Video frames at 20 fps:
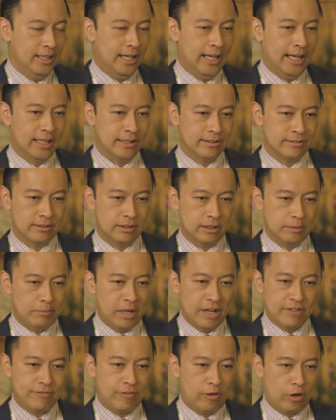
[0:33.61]
and uh,
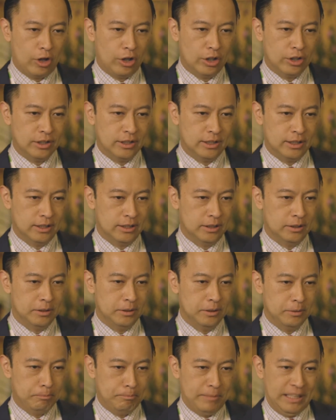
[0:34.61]
by far
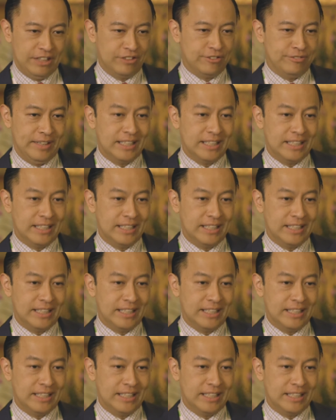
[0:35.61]
the biggest